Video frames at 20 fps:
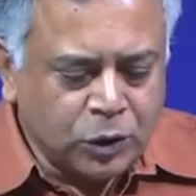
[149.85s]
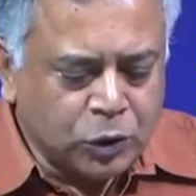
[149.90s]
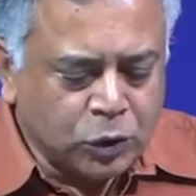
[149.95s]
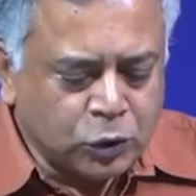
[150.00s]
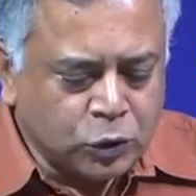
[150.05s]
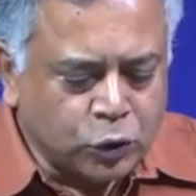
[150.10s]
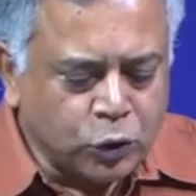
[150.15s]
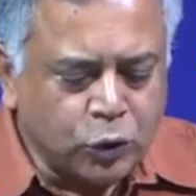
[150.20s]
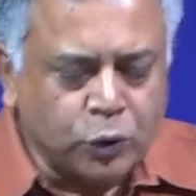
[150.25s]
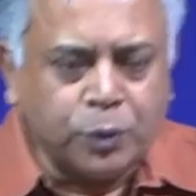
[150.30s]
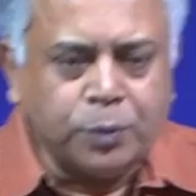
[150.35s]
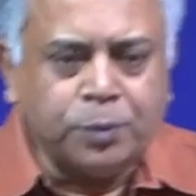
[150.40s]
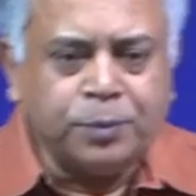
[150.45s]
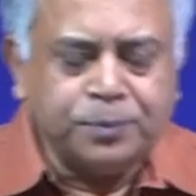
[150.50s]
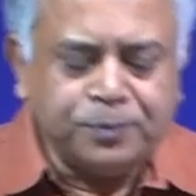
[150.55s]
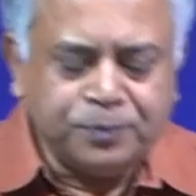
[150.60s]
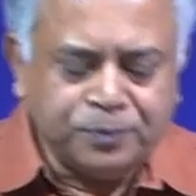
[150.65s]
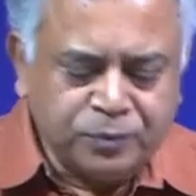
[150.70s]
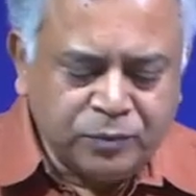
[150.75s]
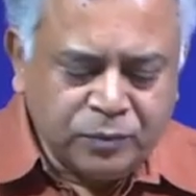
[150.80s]
So,
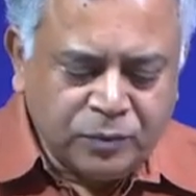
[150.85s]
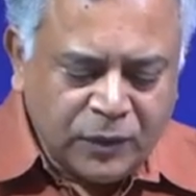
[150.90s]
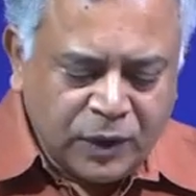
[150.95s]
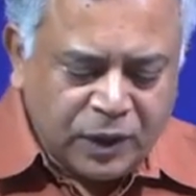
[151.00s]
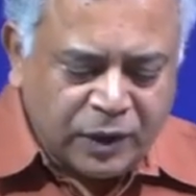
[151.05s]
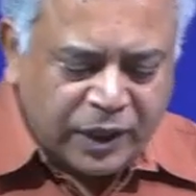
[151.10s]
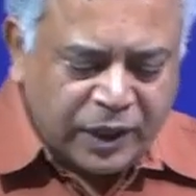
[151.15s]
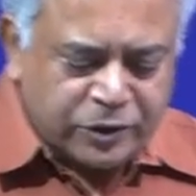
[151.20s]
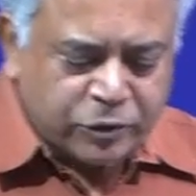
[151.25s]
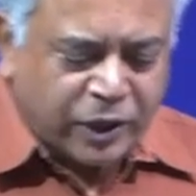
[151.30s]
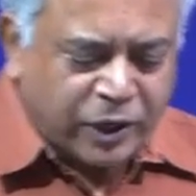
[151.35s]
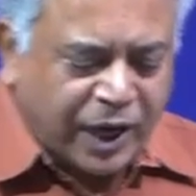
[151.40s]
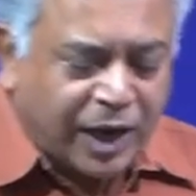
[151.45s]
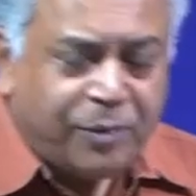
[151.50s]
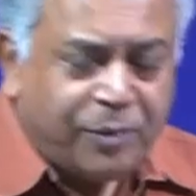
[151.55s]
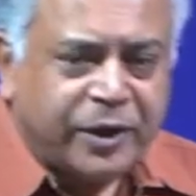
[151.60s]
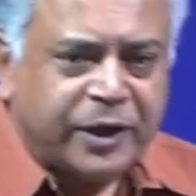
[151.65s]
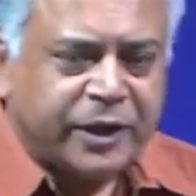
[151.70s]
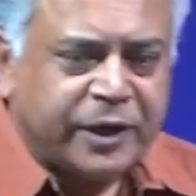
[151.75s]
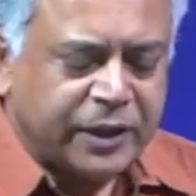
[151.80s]
that is why I have
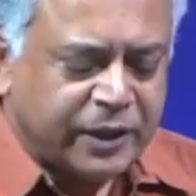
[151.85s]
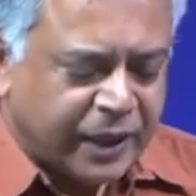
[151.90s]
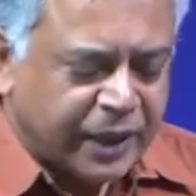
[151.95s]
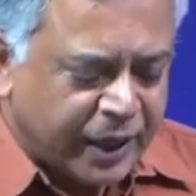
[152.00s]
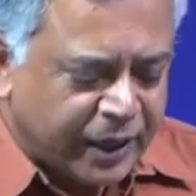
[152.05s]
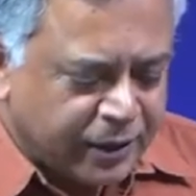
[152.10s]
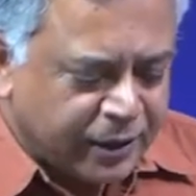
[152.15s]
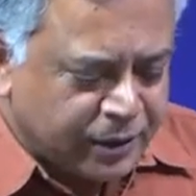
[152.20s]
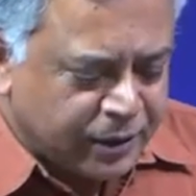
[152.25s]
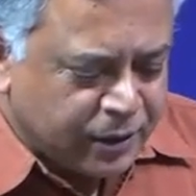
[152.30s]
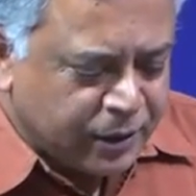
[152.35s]
written that